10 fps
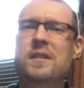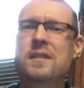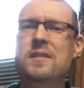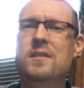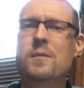
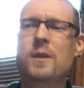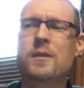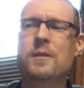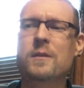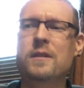some
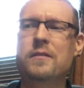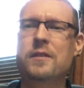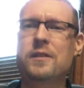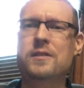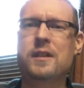other
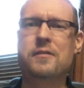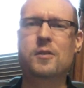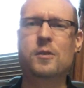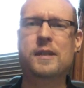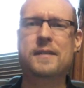
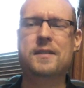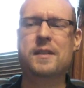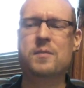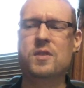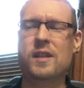philosophical
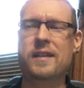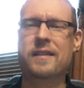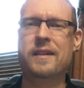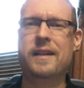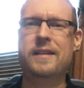concepts
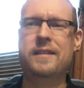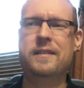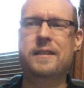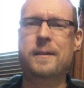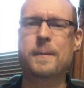like that
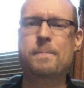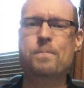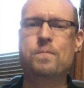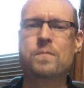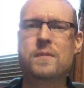in there.
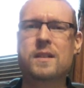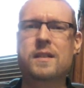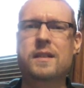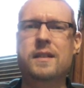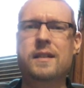
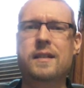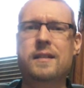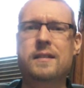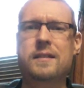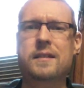
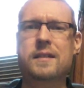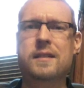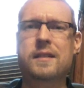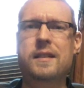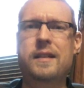And
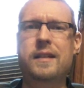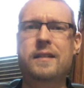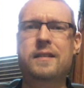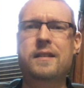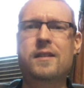
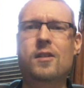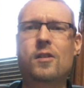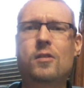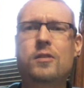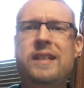it
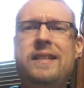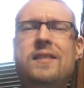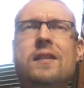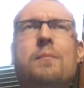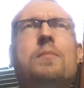all
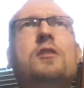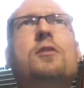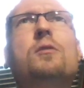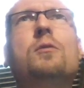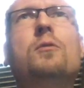leads up
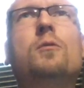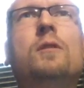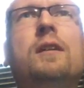to